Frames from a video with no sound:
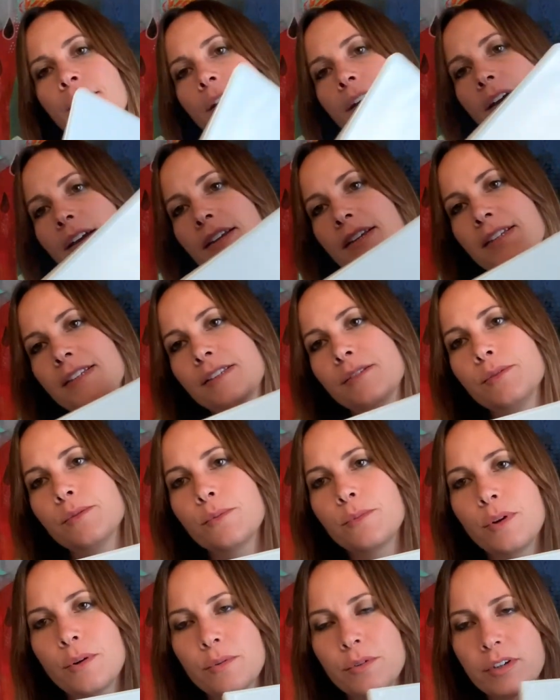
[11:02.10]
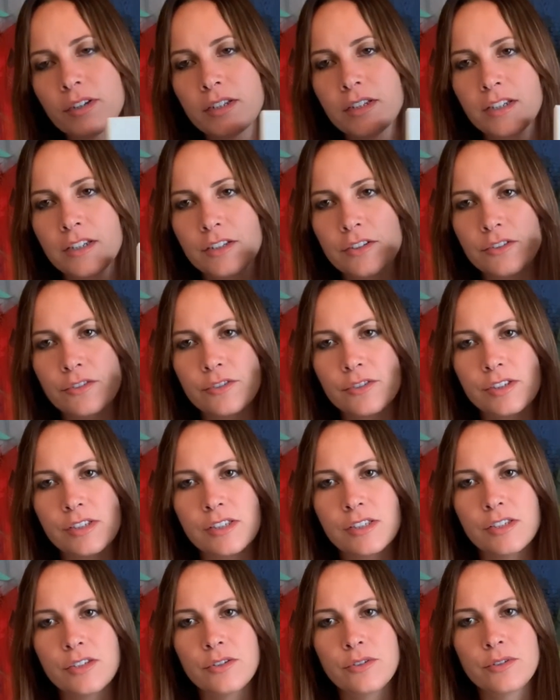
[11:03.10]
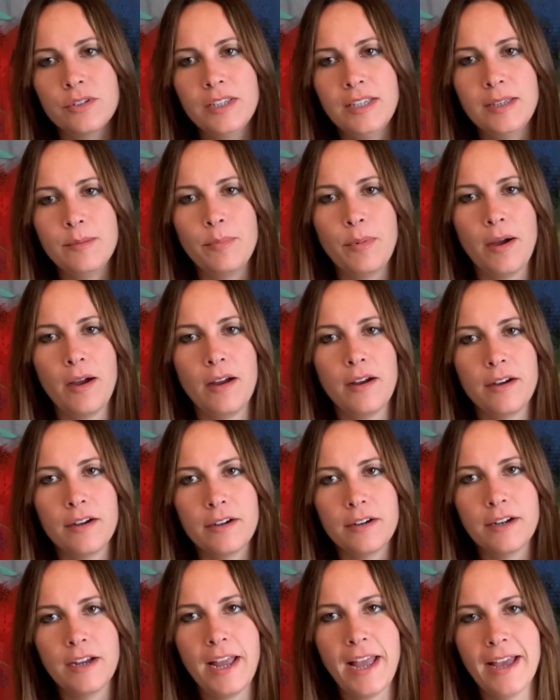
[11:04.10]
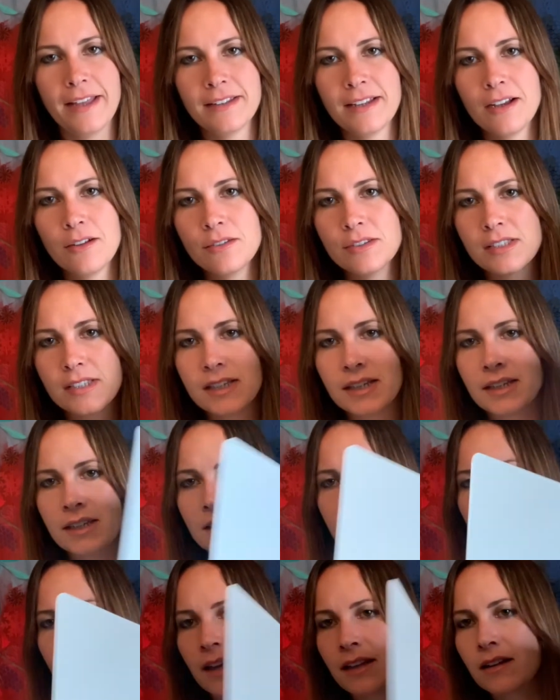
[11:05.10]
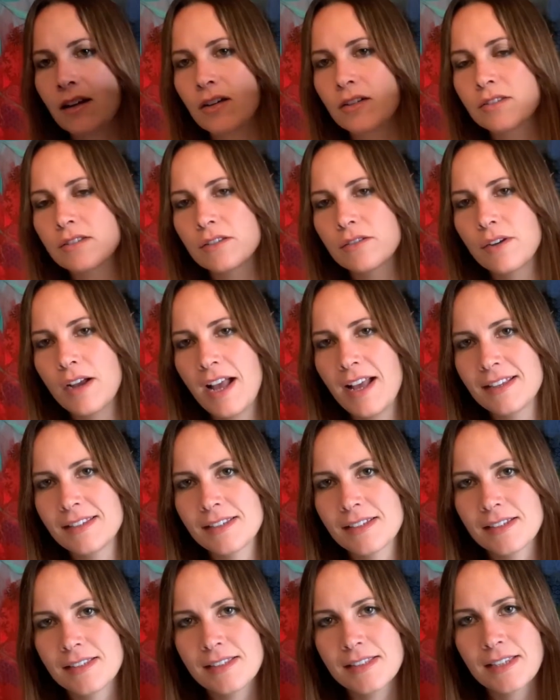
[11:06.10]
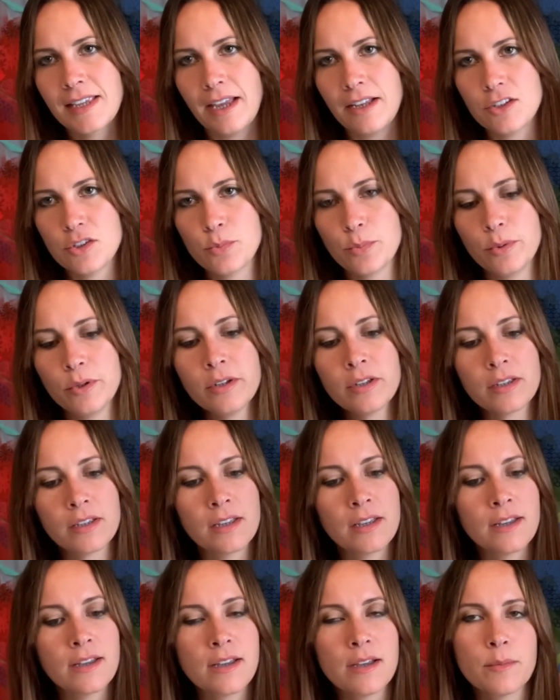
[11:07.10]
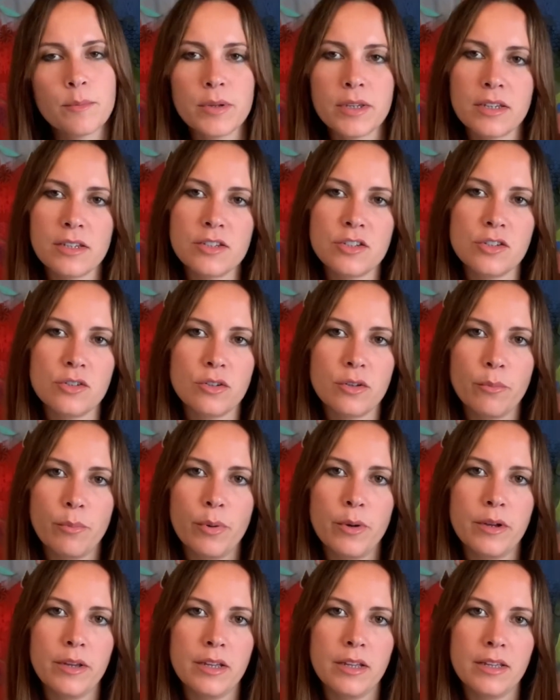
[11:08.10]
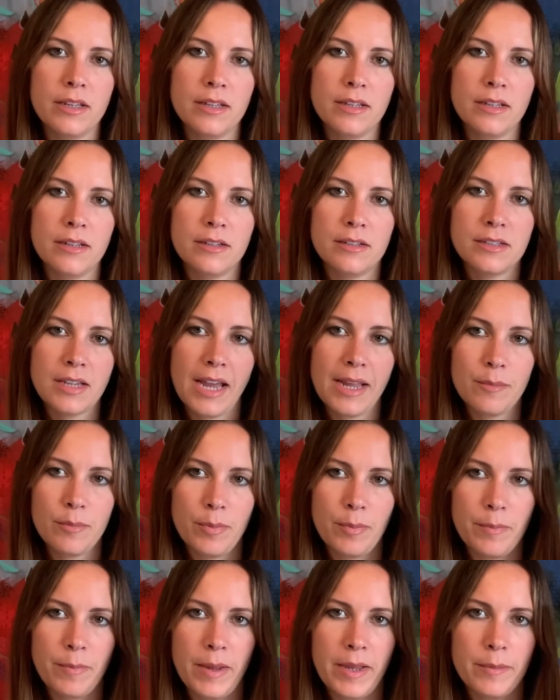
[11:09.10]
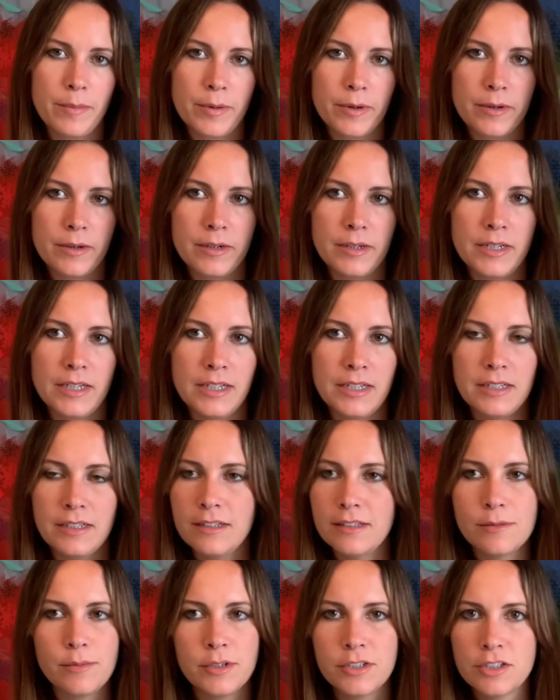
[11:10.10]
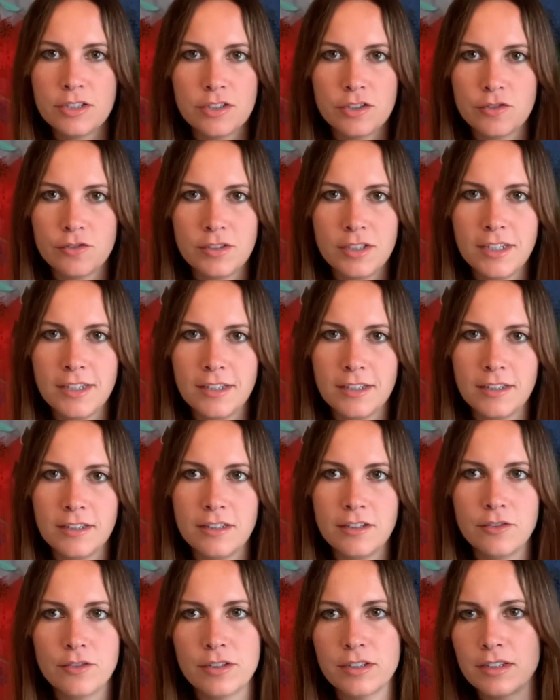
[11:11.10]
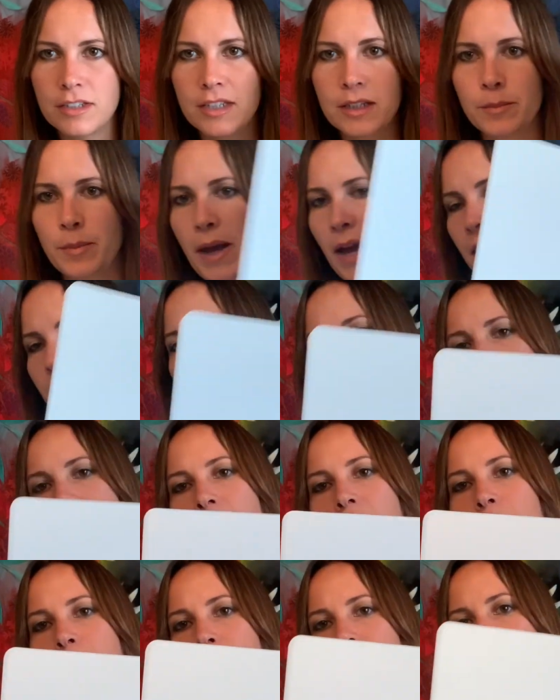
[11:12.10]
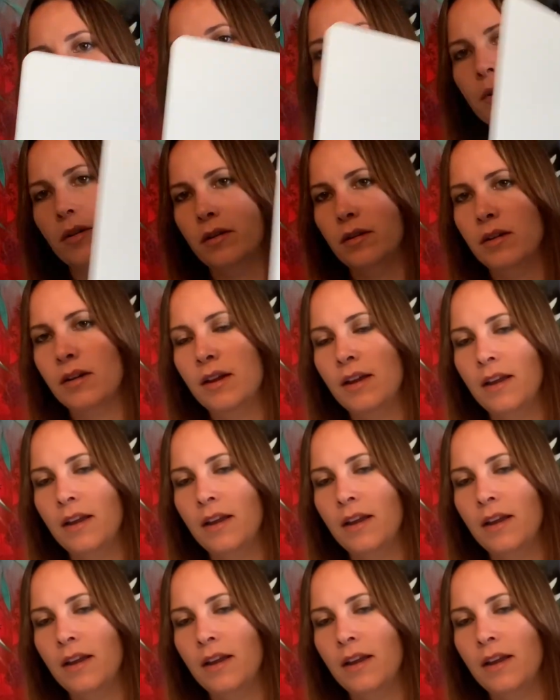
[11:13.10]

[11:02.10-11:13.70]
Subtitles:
is what we're going to use to keep our handouts in, and also as a sketchbook, because you can put type paper in as much as you need. You can keep adding type paper